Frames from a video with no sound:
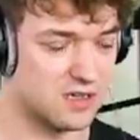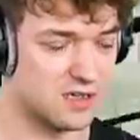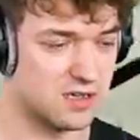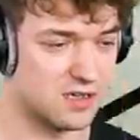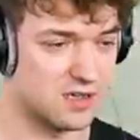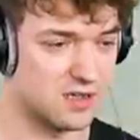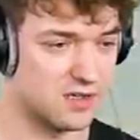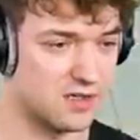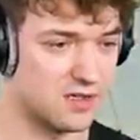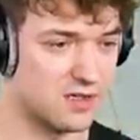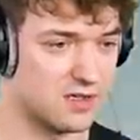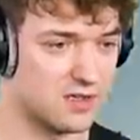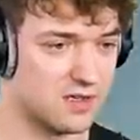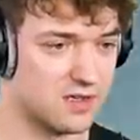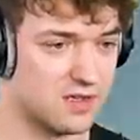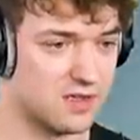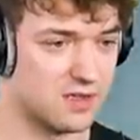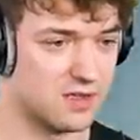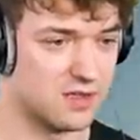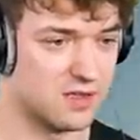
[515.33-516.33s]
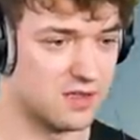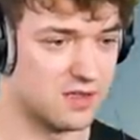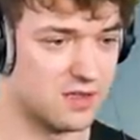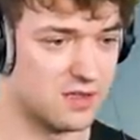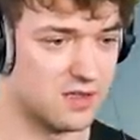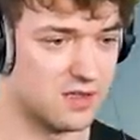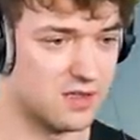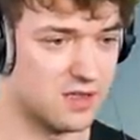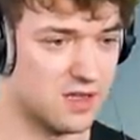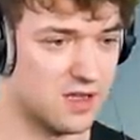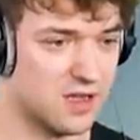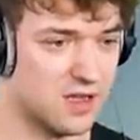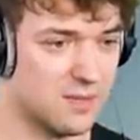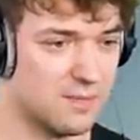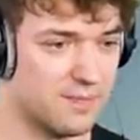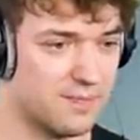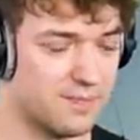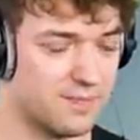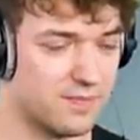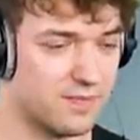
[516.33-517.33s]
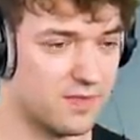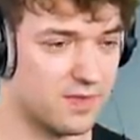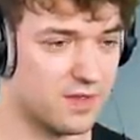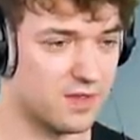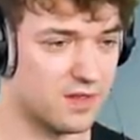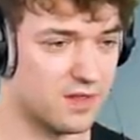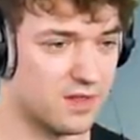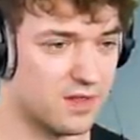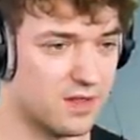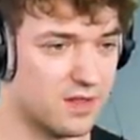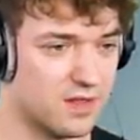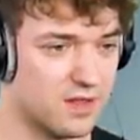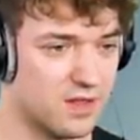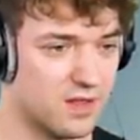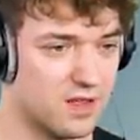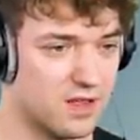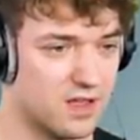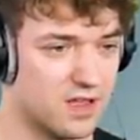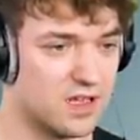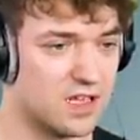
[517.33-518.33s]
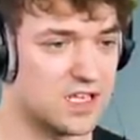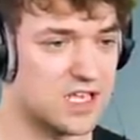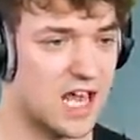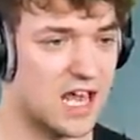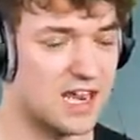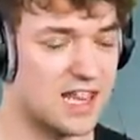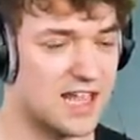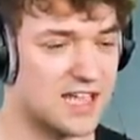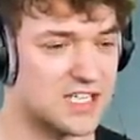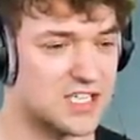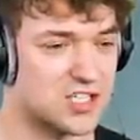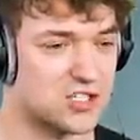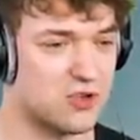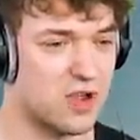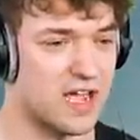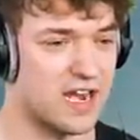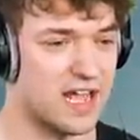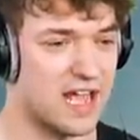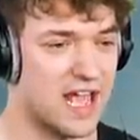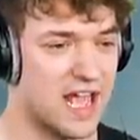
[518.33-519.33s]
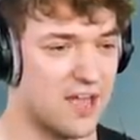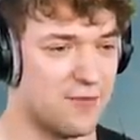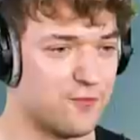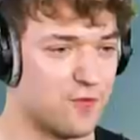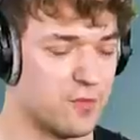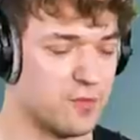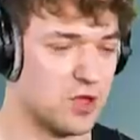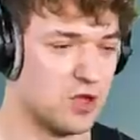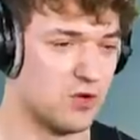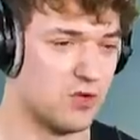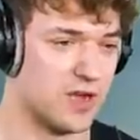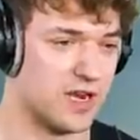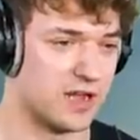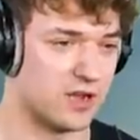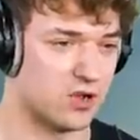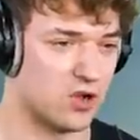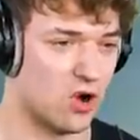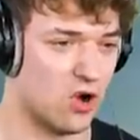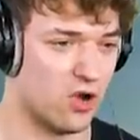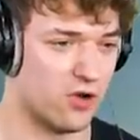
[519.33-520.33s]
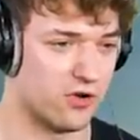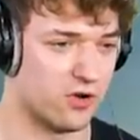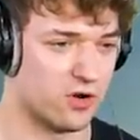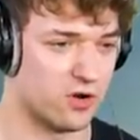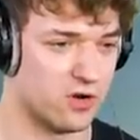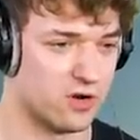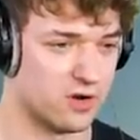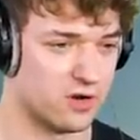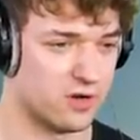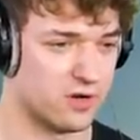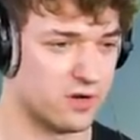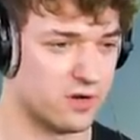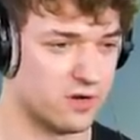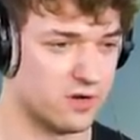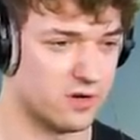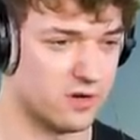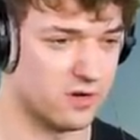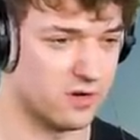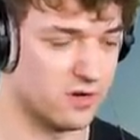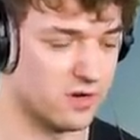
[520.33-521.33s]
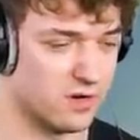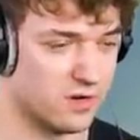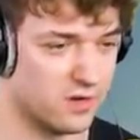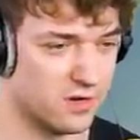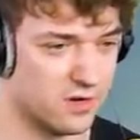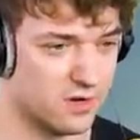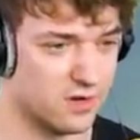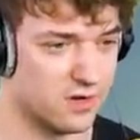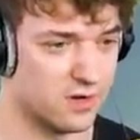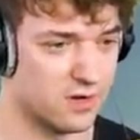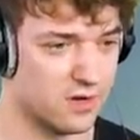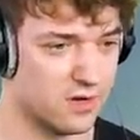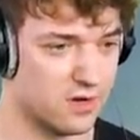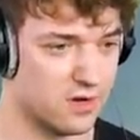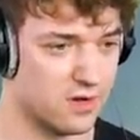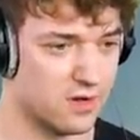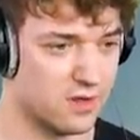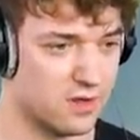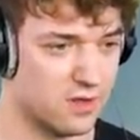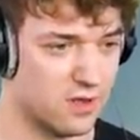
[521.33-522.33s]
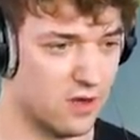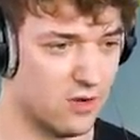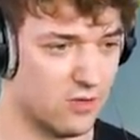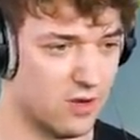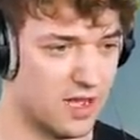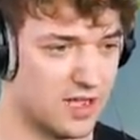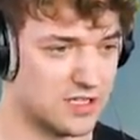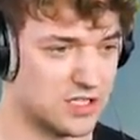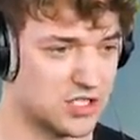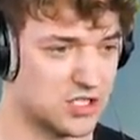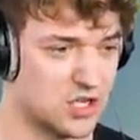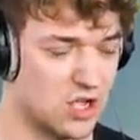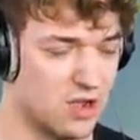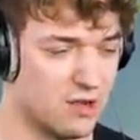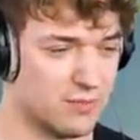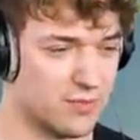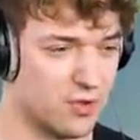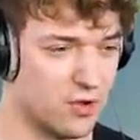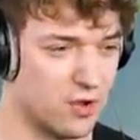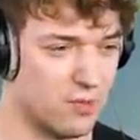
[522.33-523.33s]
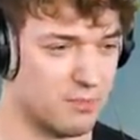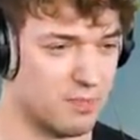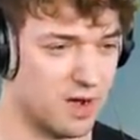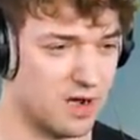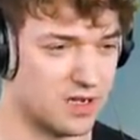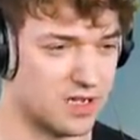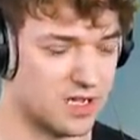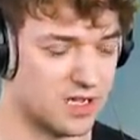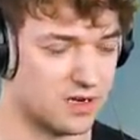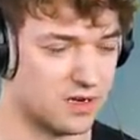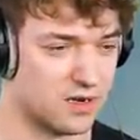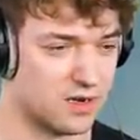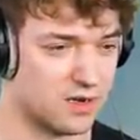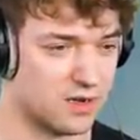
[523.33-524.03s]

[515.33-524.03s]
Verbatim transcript: So where are you? Um, I'm throwing everything down. He's kind of like straight ahead from you in a corner. It's gonna be thrown down. Oh, I just saw him throw a bucket.